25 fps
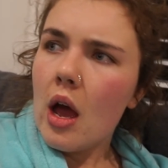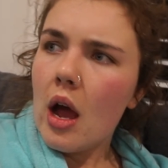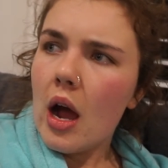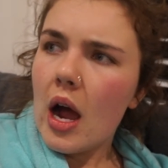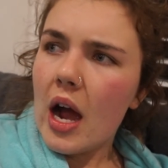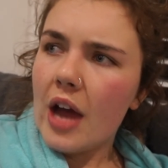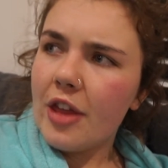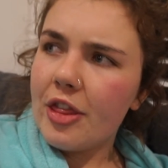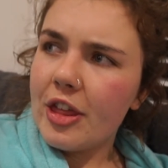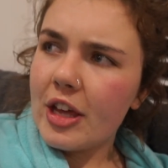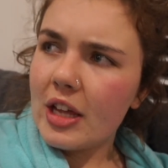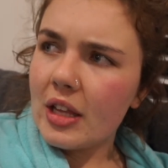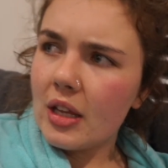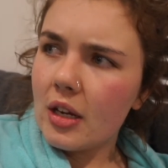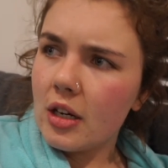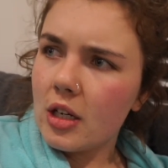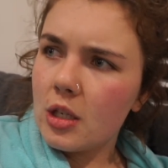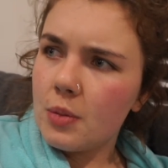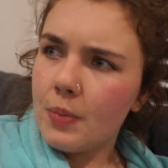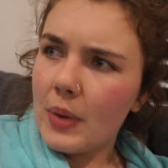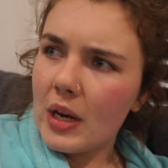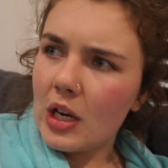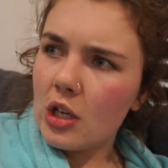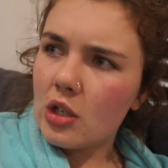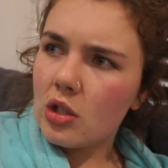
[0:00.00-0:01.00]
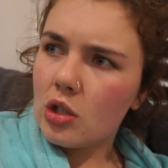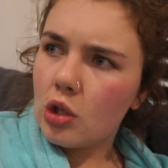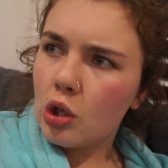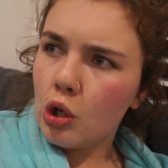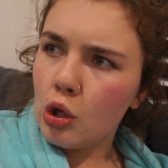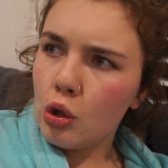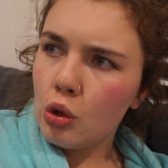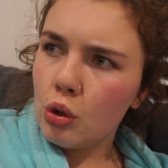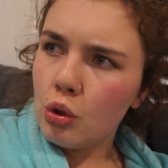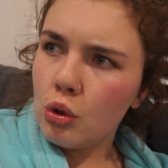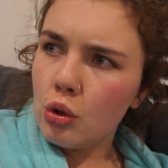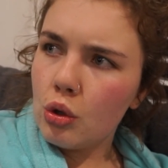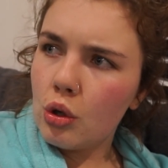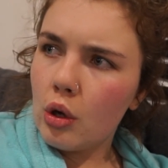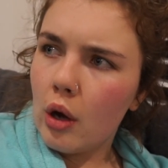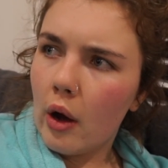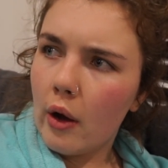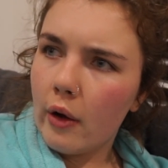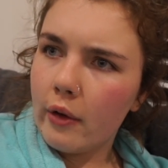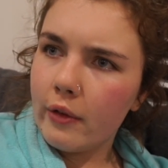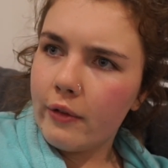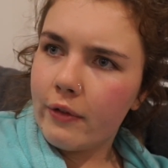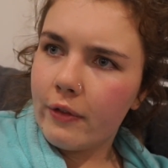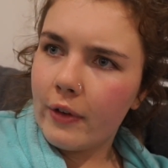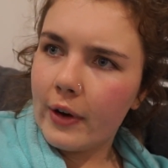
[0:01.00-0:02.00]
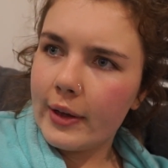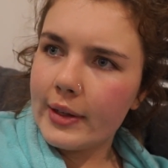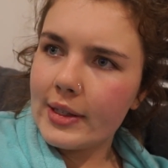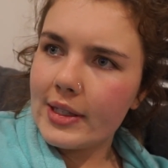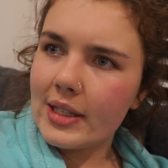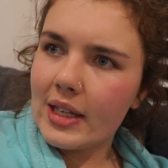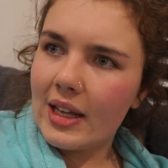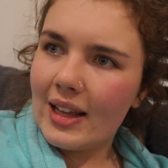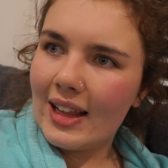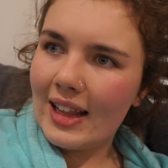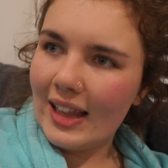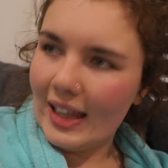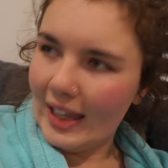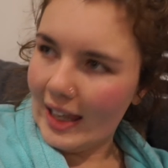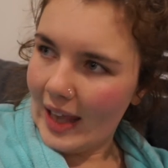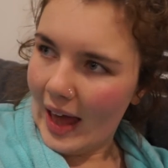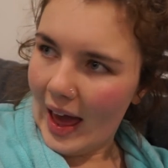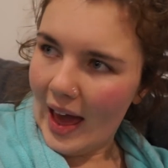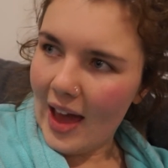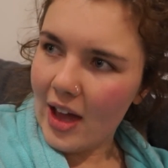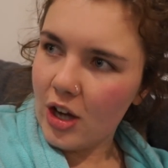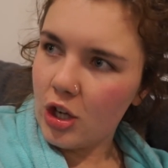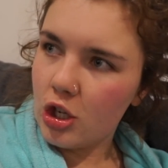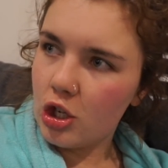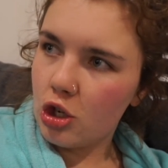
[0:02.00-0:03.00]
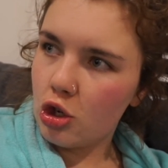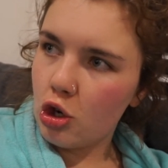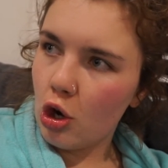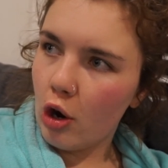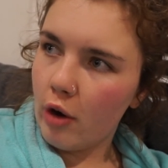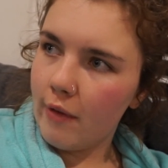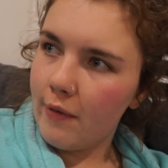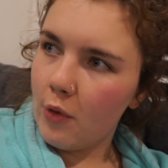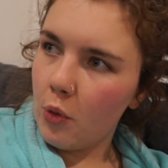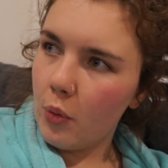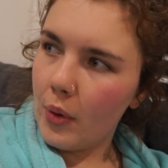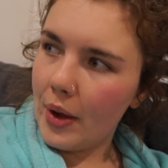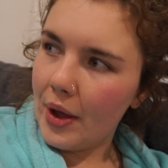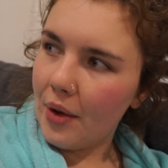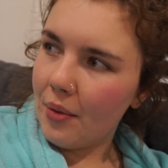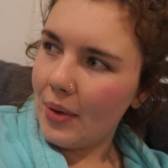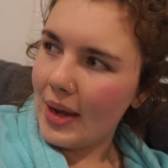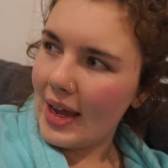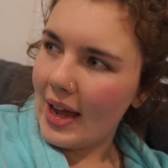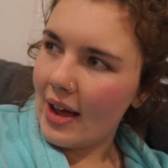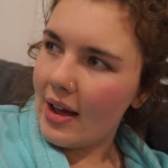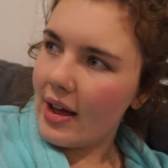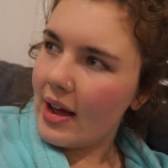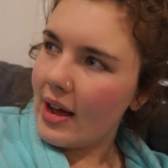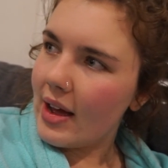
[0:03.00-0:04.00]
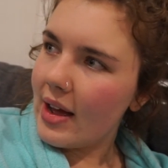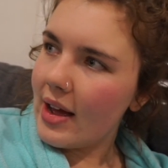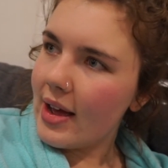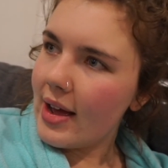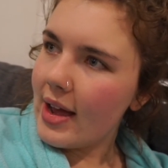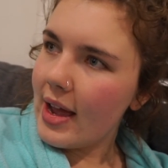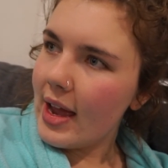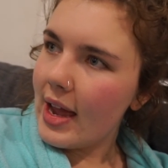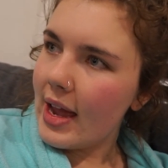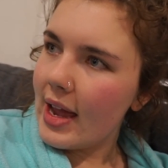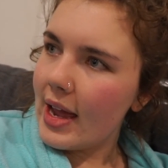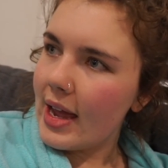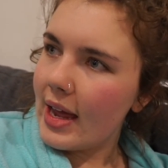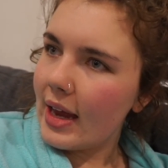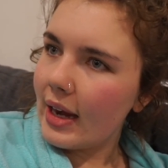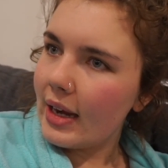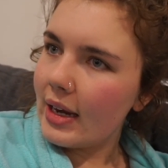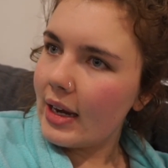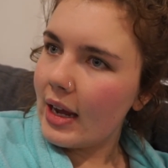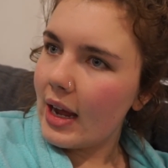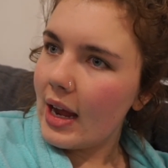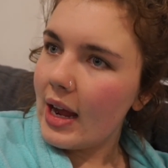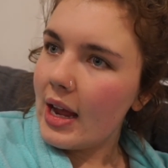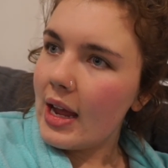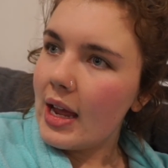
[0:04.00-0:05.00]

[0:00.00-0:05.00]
I think there's been two cold fronts clash over where we are, and